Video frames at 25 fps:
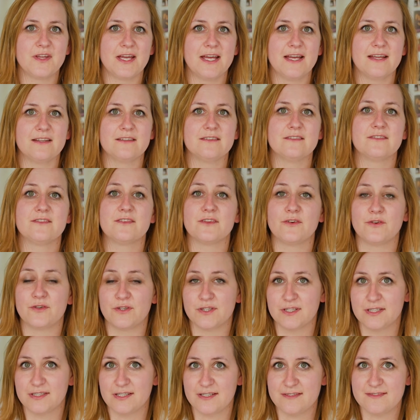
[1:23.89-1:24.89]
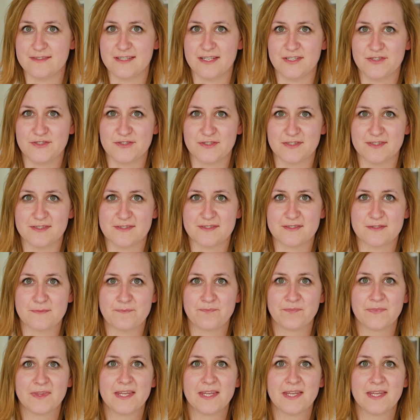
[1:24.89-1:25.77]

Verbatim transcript: and organizations.